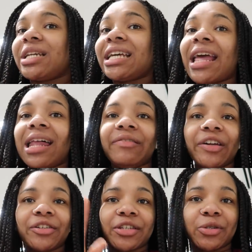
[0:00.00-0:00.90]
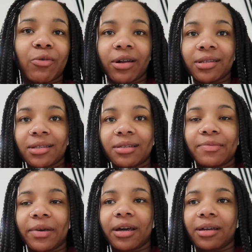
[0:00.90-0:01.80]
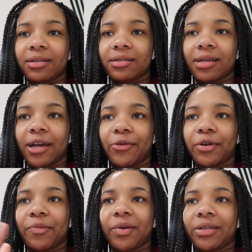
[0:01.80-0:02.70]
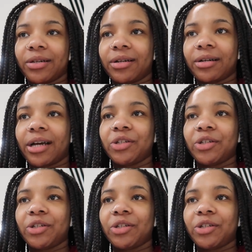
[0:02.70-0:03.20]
We're taking the elevators just once because I don't want to miss her.